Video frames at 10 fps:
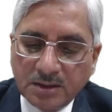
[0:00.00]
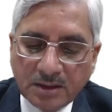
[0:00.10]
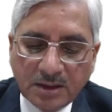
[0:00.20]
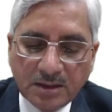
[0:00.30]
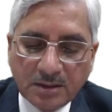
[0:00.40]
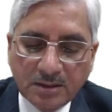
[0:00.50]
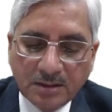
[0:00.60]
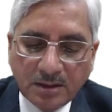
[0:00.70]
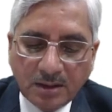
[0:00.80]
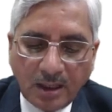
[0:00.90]
is here
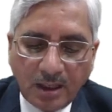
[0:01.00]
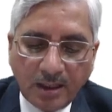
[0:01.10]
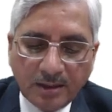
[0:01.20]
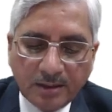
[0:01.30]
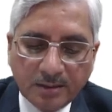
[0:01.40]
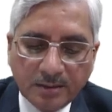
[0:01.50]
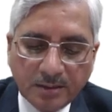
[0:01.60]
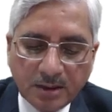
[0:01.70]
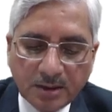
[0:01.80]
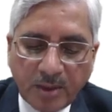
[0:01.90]
and
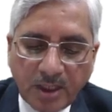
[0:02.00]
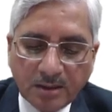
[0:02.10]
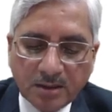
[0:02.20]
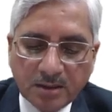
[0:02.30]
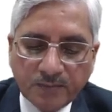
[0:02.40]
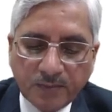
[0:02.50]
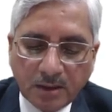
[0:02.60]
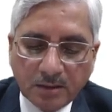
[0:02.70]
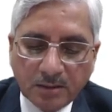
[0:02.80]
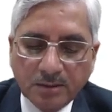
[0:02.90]
this part is for
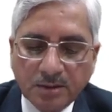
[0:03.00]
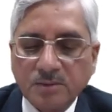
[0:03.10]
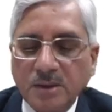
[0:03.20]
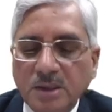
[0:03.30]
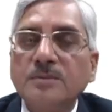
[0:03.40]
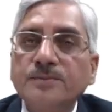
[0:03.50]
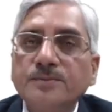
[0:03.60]
this one.